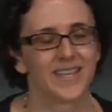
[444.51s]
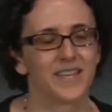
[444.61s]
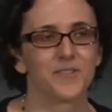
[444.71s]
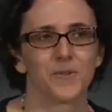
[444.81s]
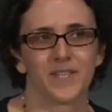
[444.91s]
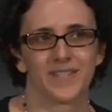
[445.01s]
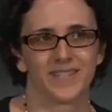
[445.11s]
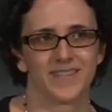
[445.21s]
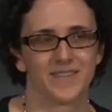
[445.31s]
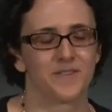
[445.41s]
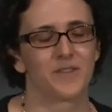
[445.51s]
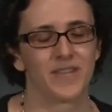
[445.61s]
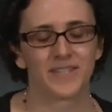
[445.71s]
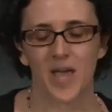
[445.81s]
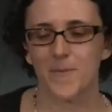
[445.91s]
that, so that's,
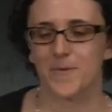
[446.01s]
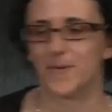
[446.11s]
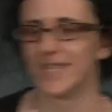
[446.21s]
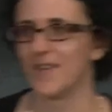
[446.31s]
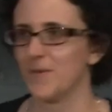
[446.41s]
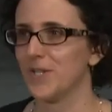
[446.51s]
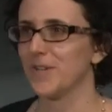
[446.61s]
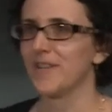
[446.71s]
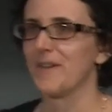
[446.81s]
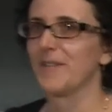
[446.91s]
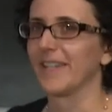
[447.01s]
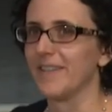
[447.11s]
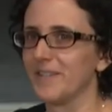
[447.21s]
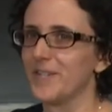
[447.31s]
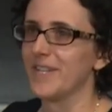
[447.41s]
his comment was that we shouldn't allow
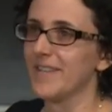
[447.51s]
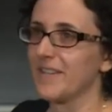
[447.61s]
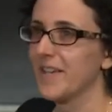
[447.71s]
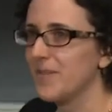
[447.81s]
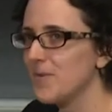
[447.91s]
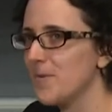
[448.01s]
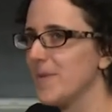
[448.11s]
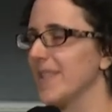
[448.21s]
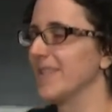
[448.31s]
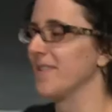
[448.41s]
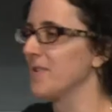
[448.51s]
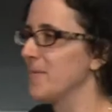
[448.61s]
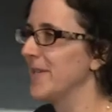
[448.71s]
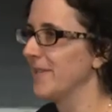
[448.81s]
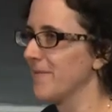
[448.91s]
technology in the classroom. That's a little
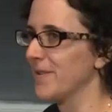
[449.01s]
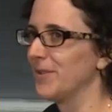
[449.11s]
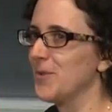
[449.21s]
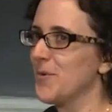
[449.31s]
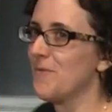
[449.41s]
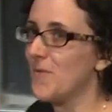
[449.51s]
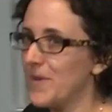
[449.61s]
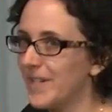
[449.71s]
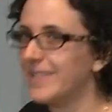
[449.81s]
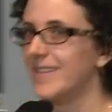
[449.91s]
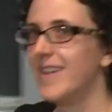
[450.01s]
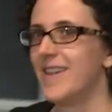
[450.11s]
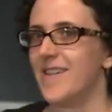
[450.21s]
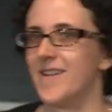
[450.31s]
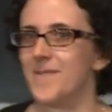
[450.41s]
bit difficult to enforce.
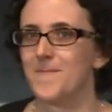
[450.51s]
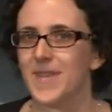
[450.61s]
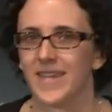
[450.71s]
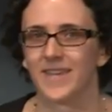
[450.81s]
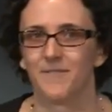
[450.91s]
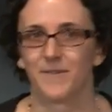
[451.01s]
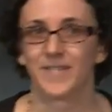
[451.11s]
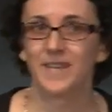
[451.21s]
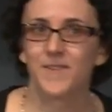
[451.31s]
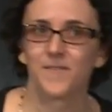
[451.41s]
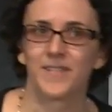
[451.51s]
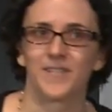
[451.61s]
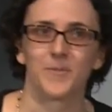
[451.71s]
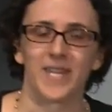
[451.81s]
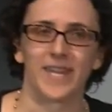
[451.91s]
Um, and for safety
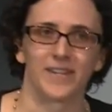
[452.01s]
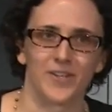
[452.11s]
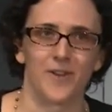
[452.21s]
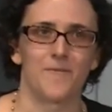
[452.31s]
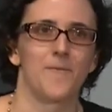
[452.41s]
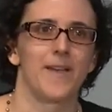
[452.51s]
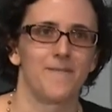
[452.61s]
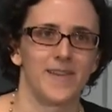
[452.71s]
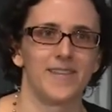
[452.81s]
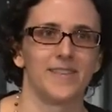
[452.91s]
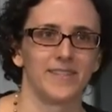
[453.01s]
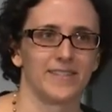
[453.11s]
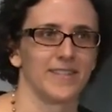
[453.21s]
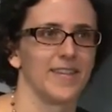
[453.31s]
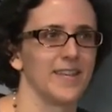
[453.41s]
reasons, we can't shut off Wi-Fi and things
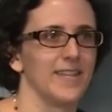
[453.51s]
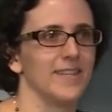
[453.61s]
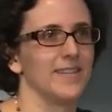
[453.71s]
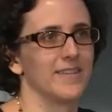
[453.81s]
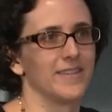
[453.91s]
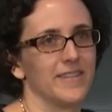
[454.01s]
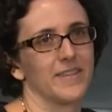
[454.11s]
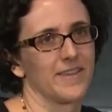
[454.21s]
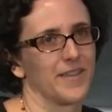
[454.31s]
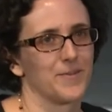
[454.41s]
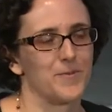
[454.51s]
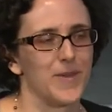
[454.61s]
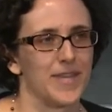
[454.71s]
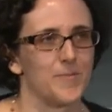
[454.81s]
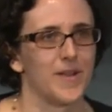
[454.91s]
like that in the, in the classroom. We
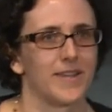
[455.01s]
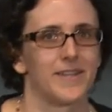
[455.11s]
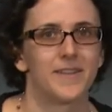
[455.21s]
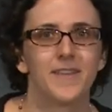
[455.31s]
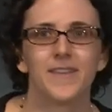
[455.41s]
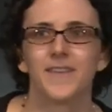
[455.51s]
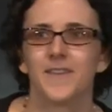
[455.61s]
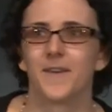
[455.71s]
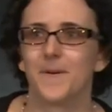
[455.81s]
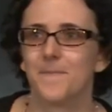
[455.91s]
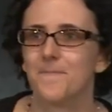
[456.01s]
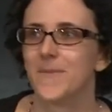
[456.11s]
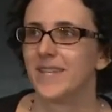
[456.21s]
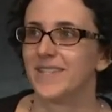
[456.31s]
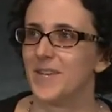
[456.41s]
can't block it. Um,
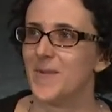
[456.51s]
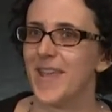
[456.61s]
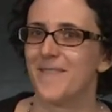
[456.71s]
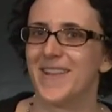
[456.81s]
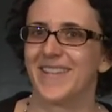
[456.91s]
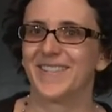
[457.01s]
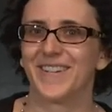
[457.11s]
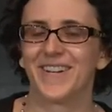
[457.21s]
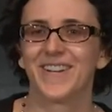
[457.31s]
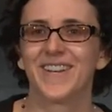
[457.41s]
does anybody have an answer?